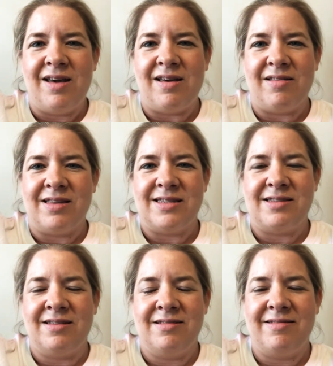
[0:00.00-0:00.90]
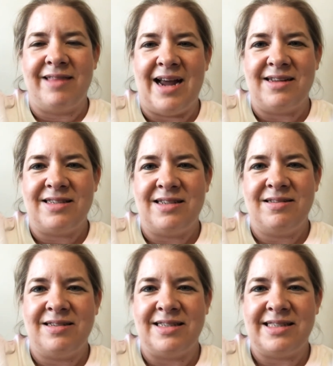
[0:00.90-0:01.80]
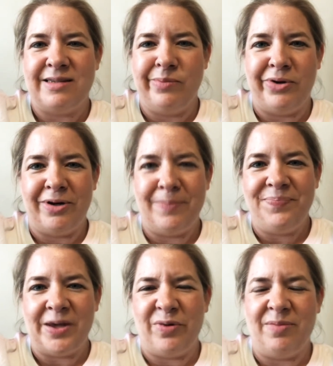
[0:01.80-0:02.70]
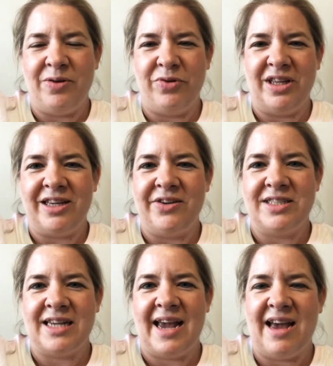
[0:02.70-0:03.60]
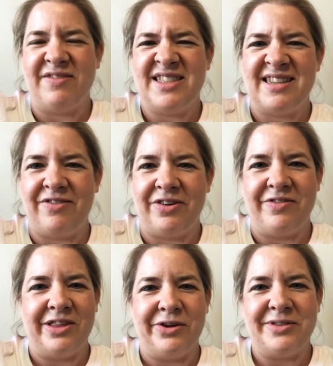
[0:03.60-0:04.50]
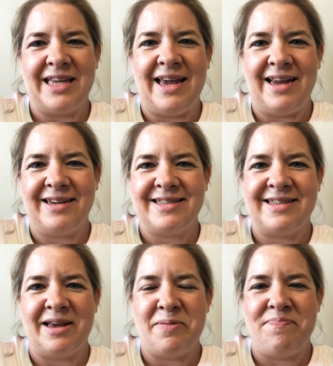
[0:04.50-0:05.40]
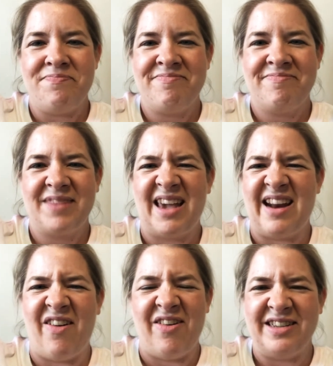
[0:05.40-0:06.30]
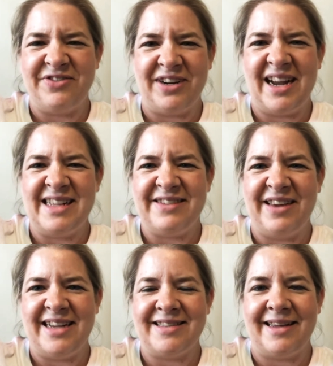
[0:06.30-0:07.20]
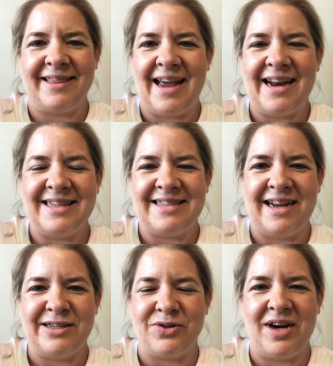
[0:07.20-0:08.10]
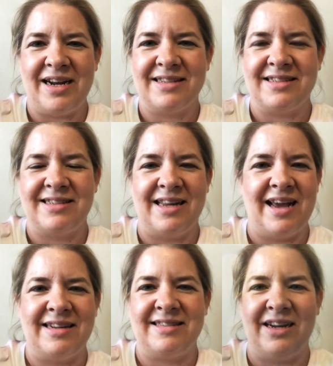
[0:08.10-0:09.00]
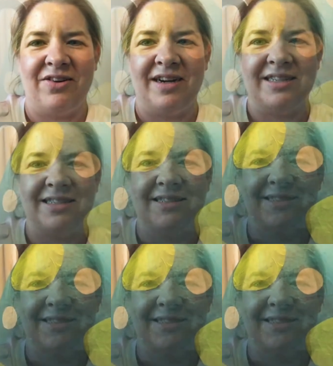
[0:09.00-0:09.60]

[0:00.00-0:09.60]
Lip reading: this last December. That would have been really cute to have several of those eggs, kind of all different kinds of eggs like that as dinosaur eggs to set out as decorations.